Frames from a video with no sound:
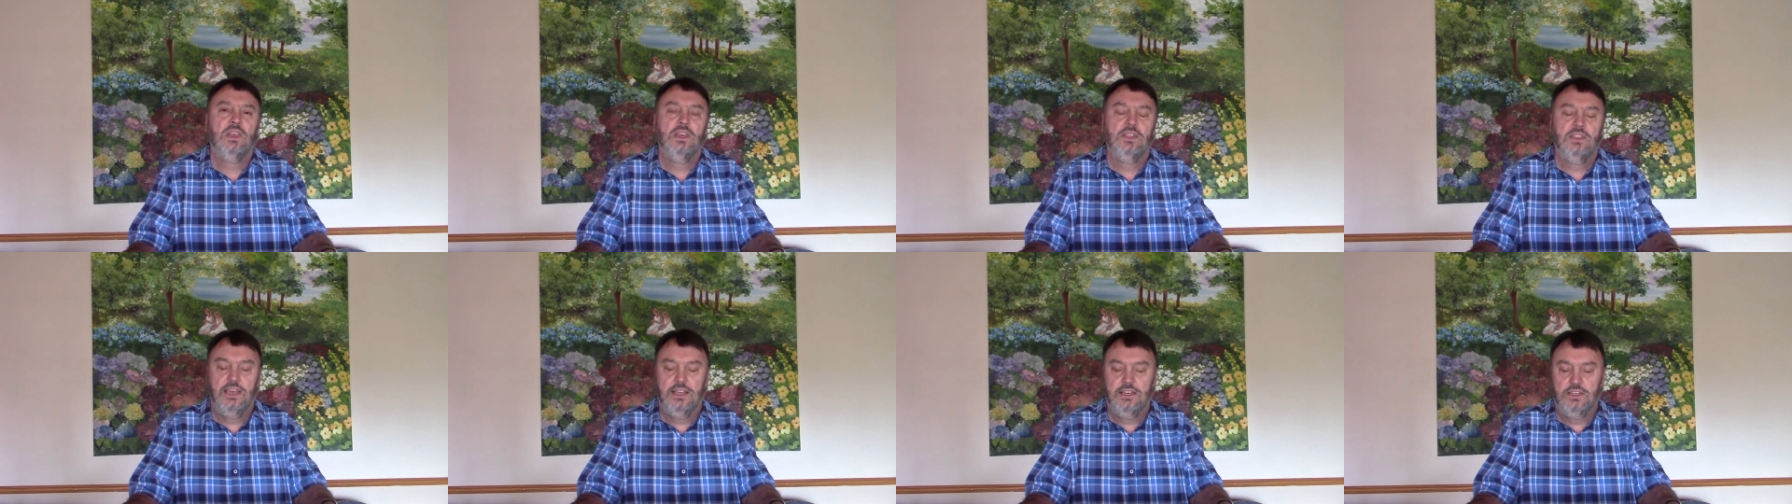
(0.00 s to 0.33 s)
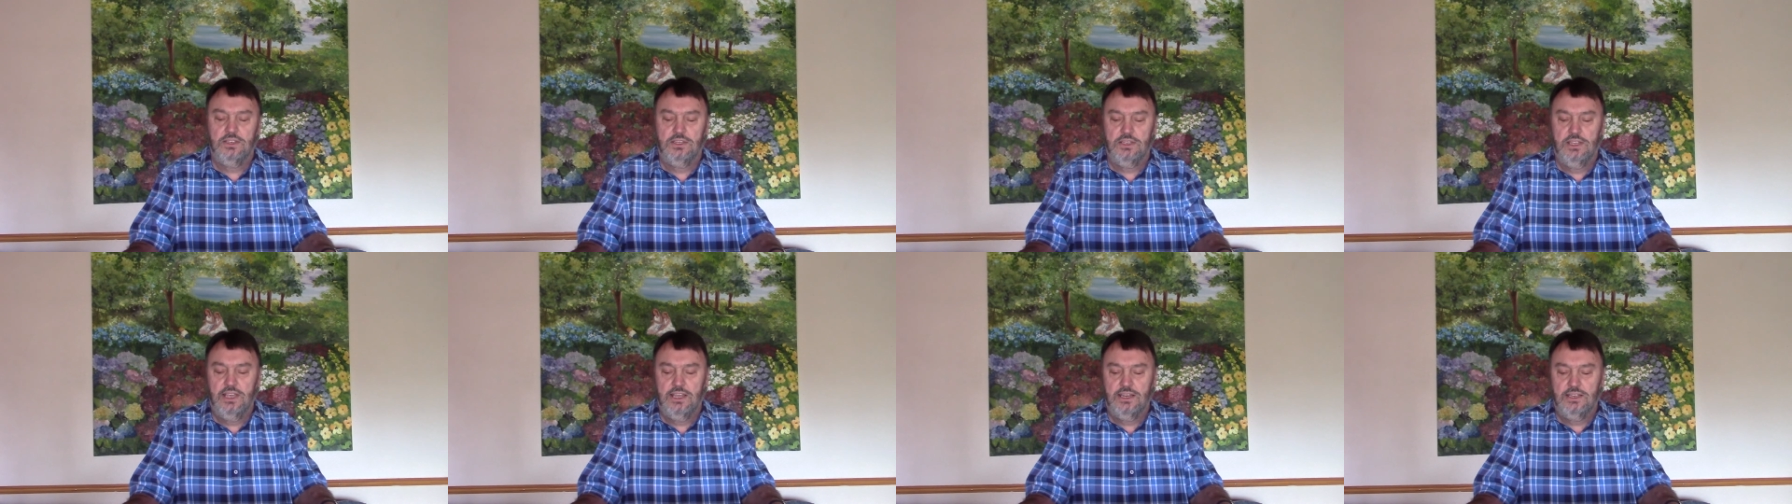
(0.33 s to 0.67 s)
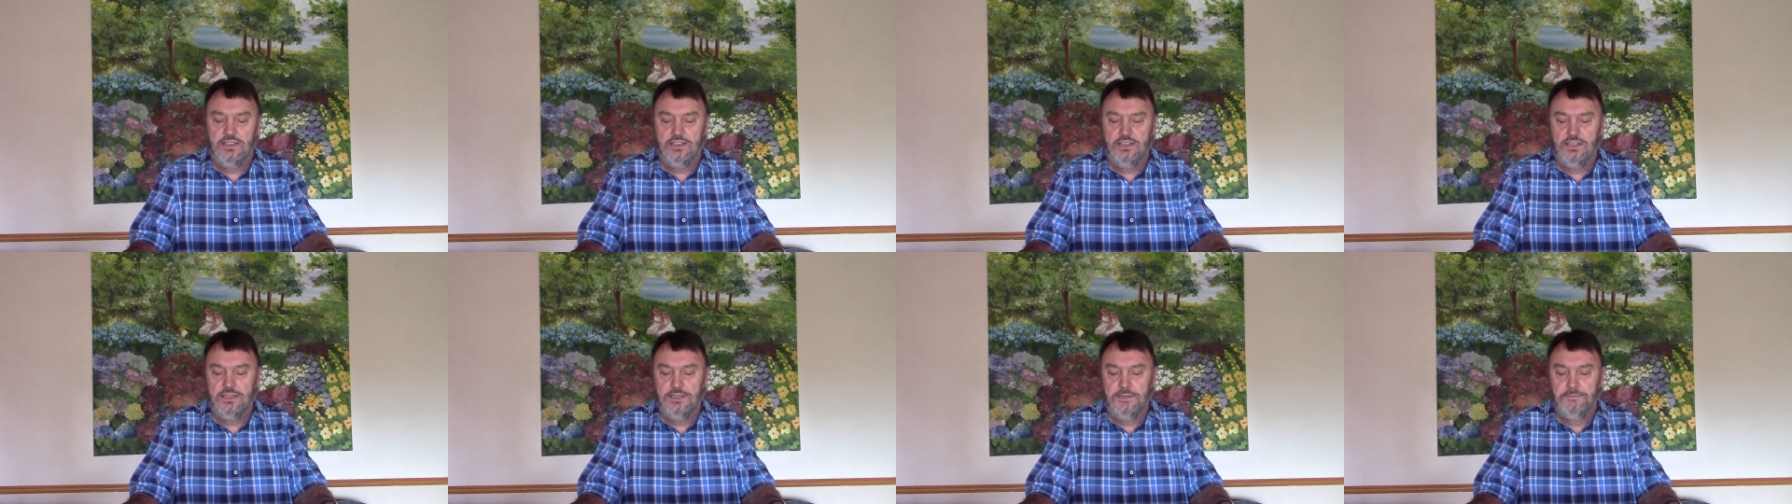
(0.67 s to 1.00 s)
That,
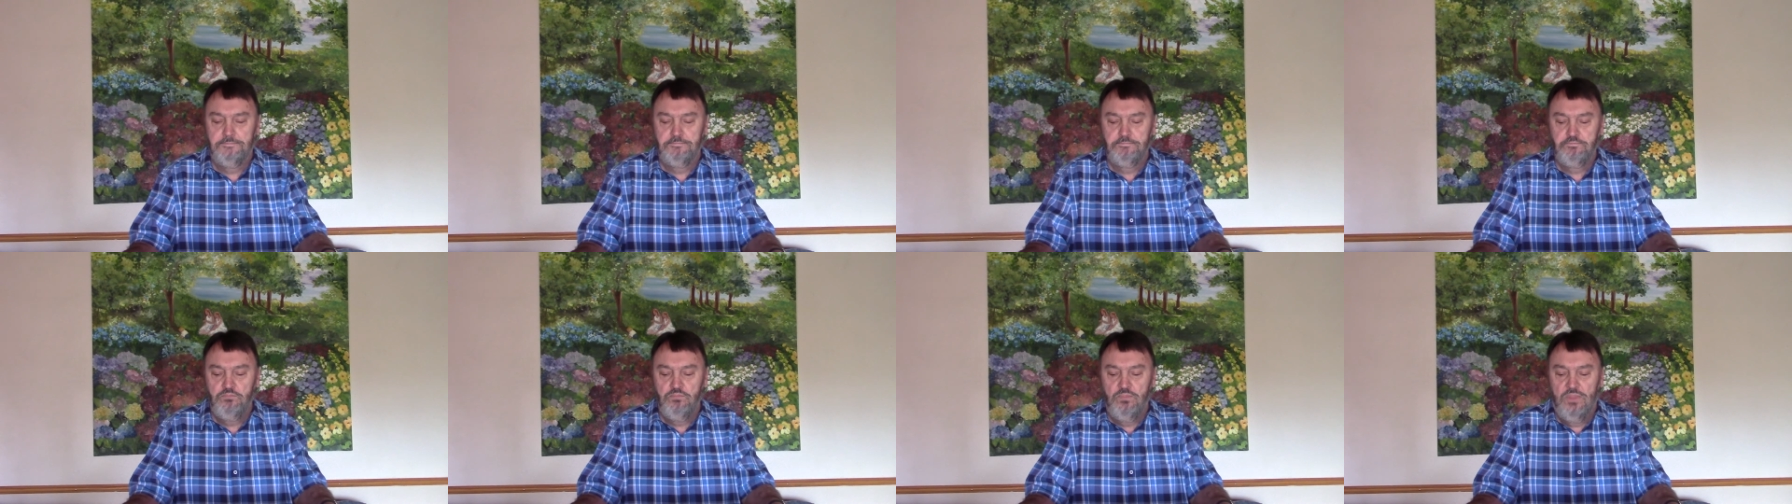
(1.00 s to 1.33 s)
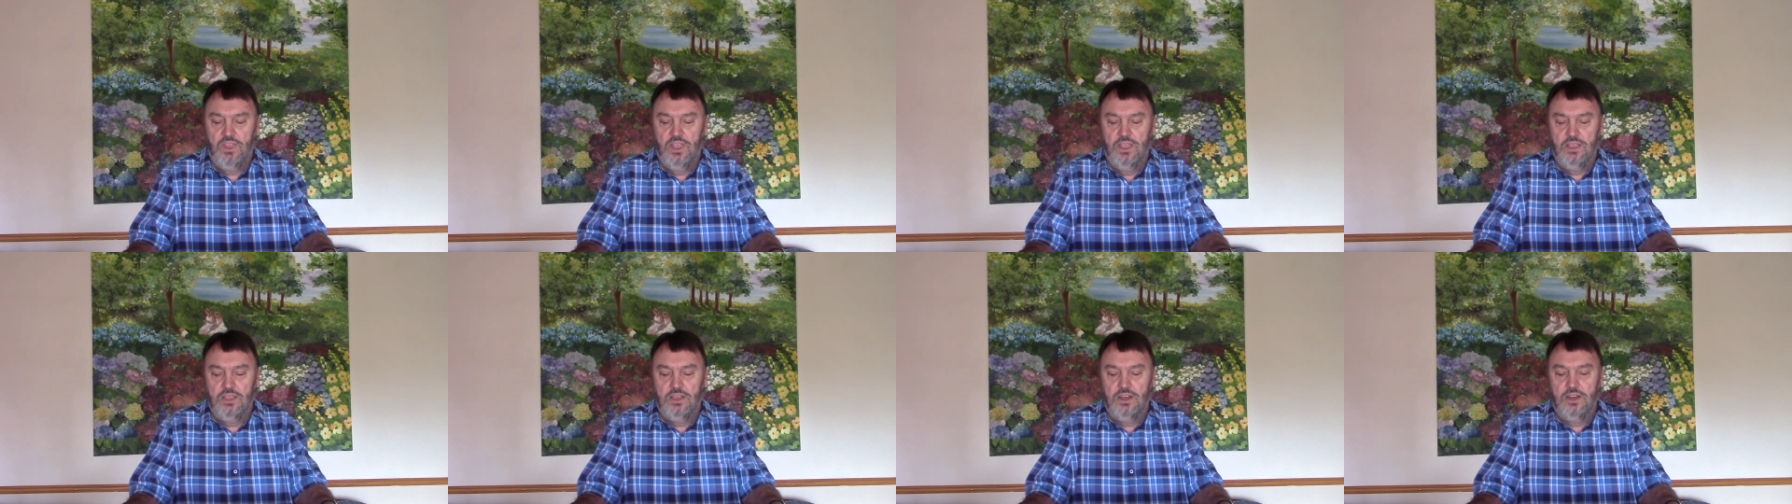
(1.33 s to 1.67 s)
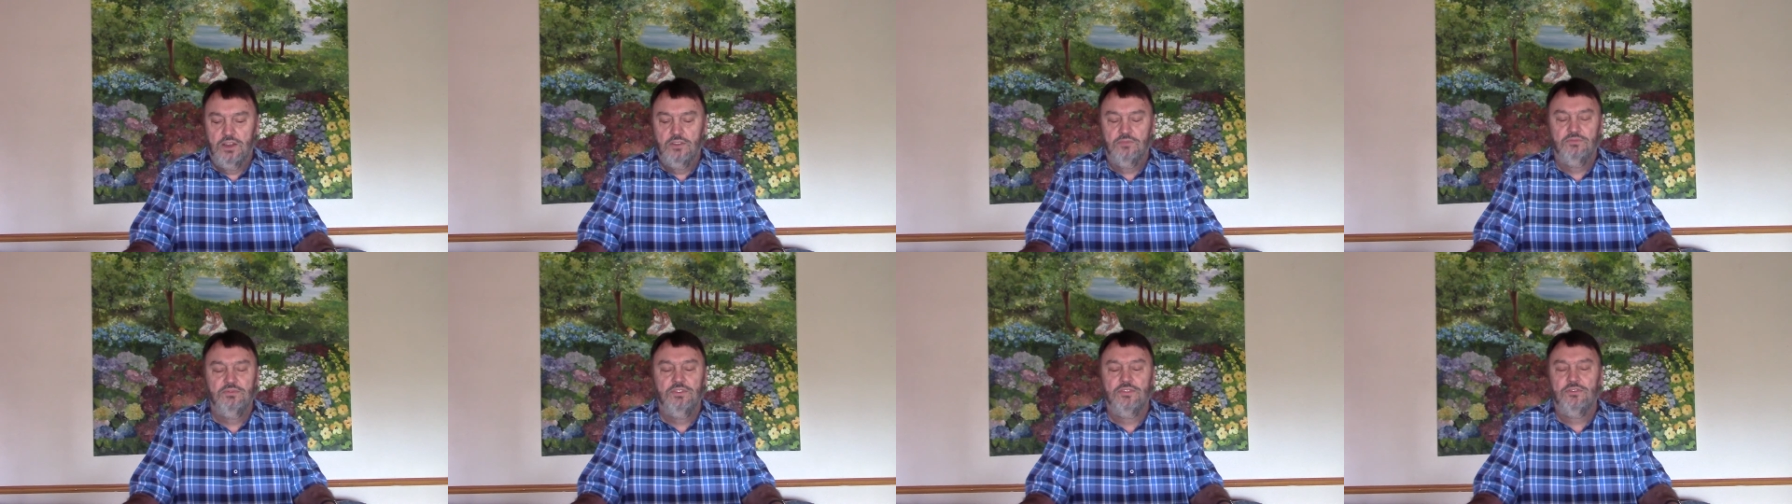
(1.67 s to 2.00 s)
that uh, you know,